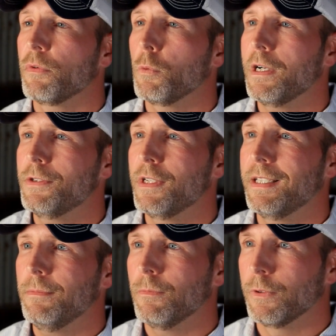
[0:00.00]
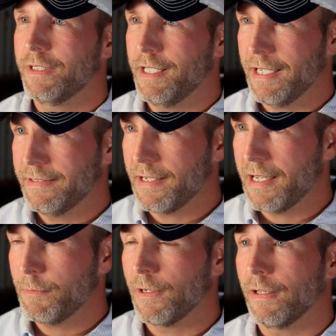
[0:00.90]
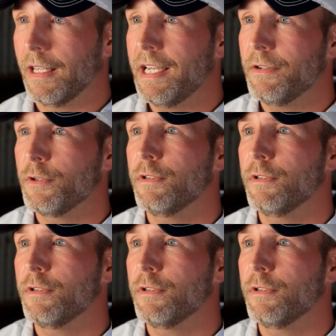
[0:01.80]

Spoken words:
for watching. We'll see you next time on Land Your